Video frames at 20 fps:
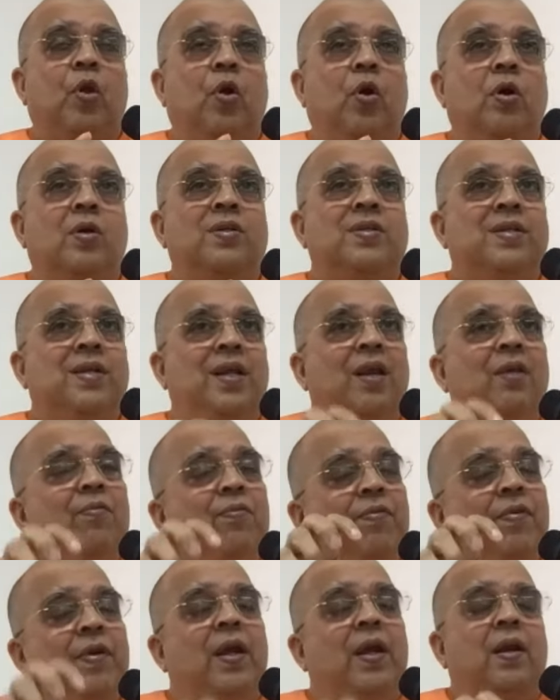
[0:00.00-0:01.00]
or still
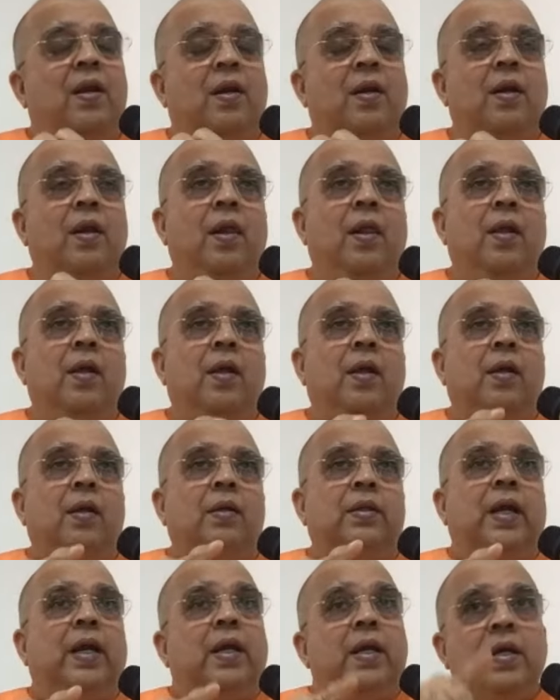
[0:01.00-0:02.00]
feel
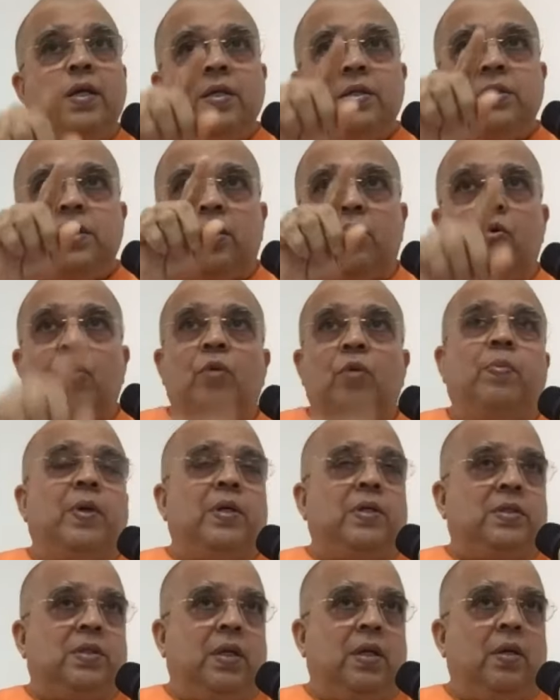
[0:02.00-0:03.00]
that he is a good
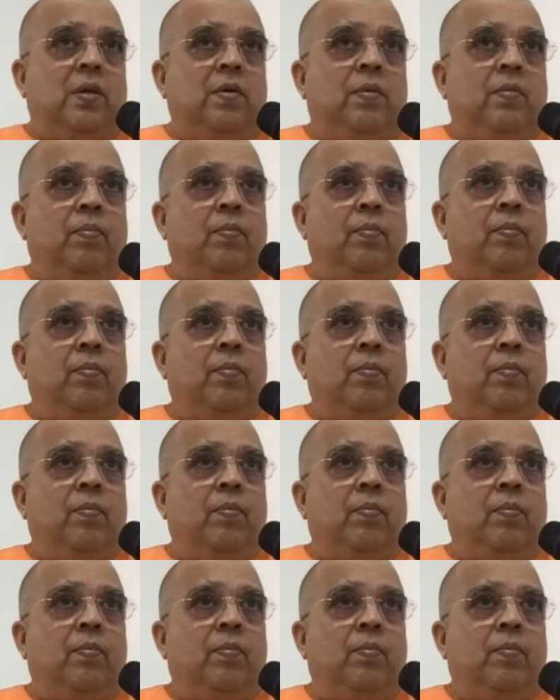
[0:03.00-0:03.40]
person,